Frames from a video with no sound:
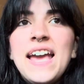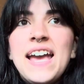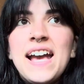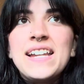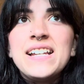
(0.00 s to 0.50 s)

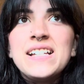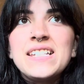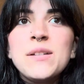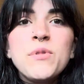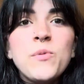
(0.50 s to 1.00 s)
and
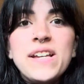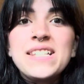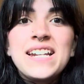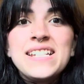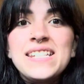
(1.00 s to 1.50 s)
some of the ways
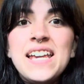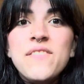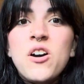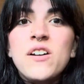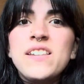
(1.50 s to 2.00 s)
that I save
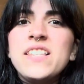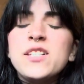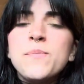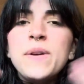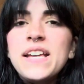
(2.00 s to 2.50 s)
on these
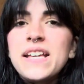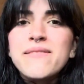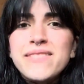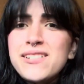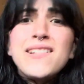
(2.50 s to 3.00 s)

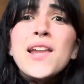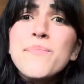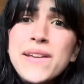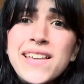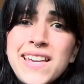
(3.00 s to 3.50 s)
there's a lot of
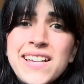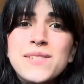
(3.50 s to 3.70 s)
big gigs,